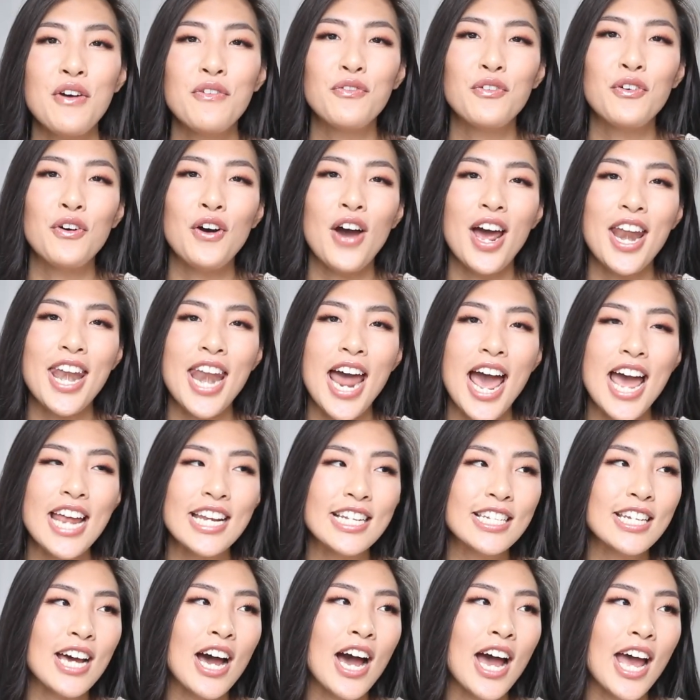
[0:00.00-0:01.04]
for an
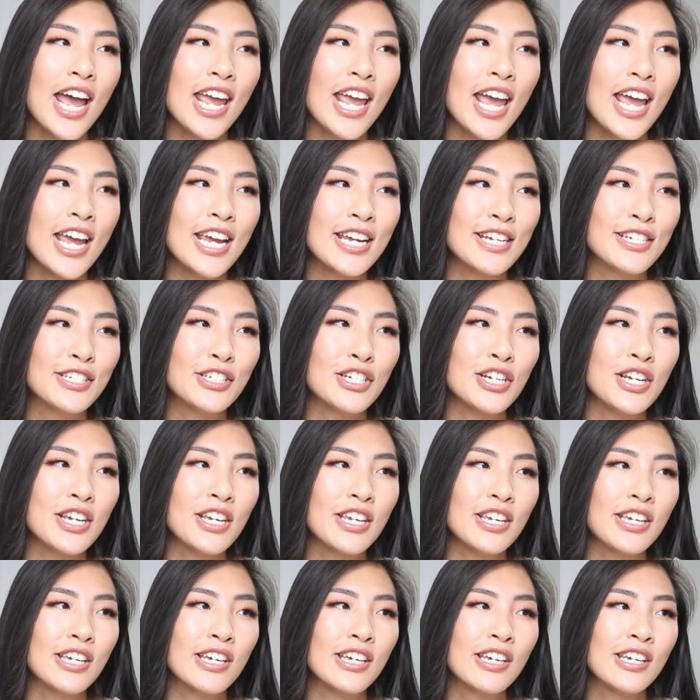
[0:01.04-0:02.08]

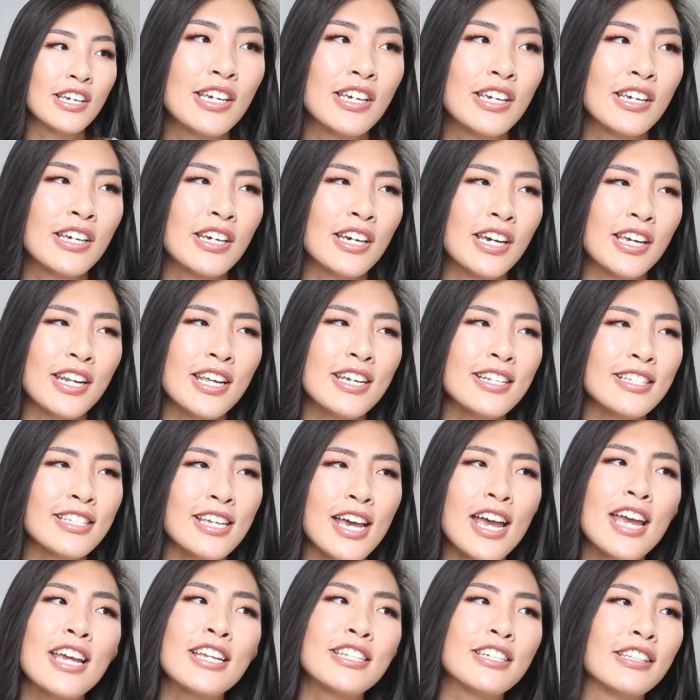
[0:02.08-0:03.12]
anti-aging
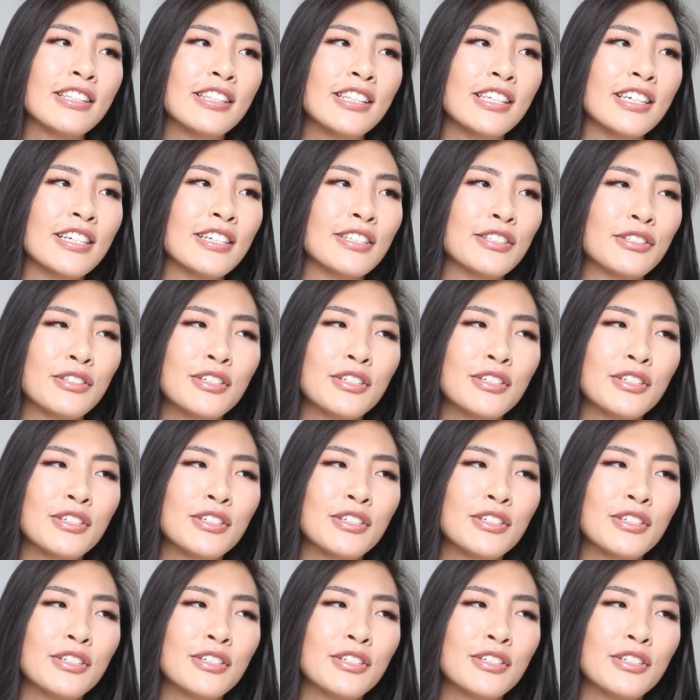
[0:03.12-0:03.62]
thing.